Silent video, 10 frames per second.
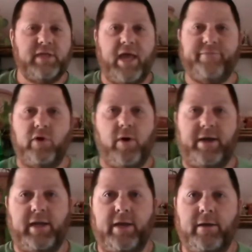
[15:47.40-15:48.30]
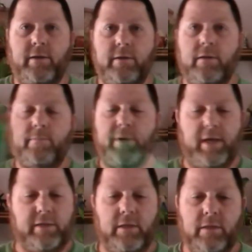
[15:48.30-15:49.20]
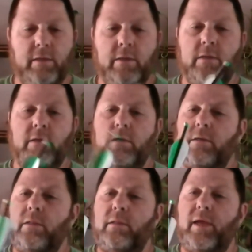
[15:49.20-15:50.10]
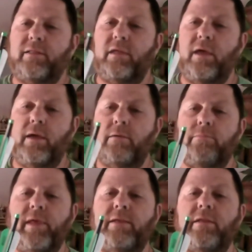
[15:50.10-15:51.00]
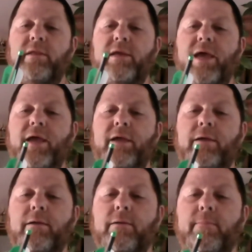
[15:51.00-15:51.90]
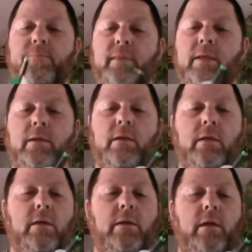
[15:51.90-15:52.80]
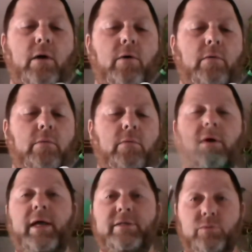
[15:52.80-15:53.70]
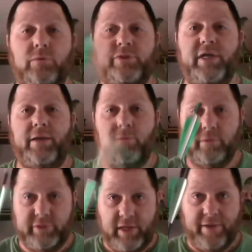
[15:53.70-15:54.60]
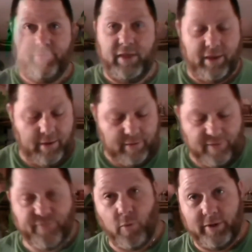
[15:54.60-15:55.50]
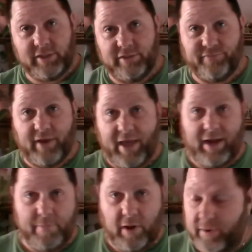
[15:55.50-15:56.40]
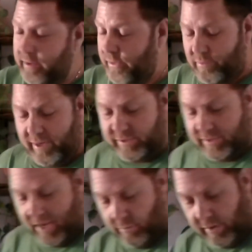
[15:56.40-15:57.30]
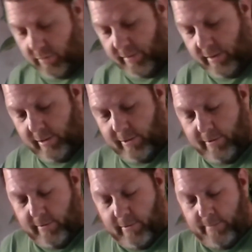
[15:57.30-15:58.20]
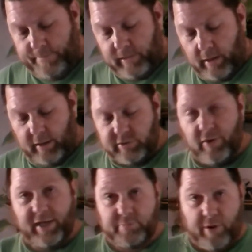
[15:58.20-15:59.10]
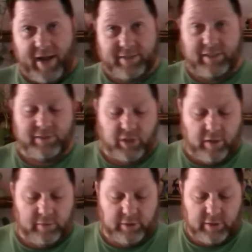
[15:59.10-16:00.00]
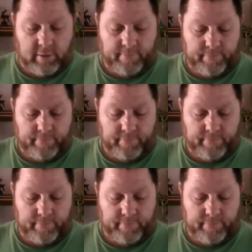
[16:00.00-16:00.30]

I have no idea. But at the end of the day, you know, well, guess we'll see. We'll see if the 4 inches fly any better than the 3 inches. I don't know. It also has brass inserts.